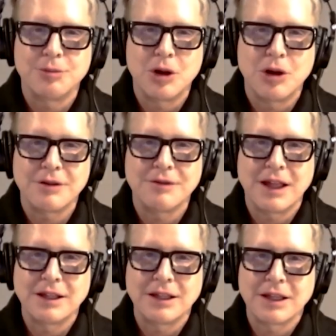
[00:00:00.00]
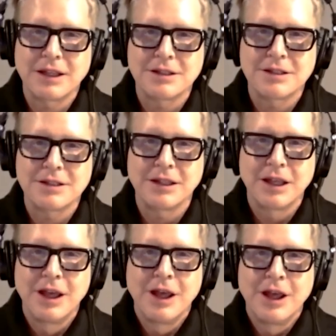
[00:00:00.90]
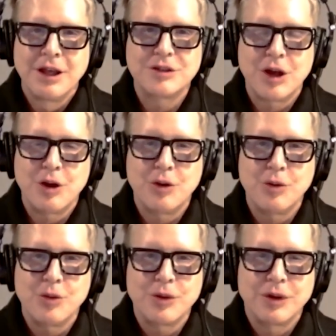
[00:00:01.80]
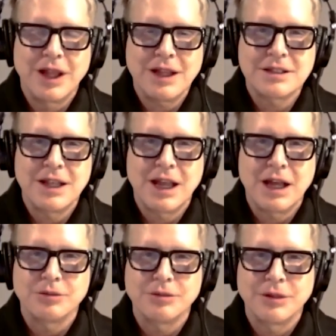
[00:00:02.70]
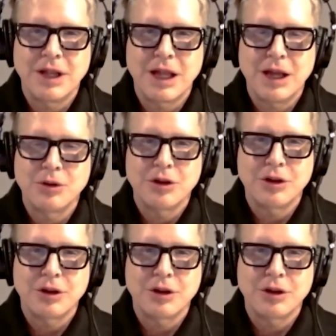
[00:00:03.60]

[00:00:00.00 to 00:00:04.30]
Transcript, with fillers: are part of that legacy. So let's now, now we're going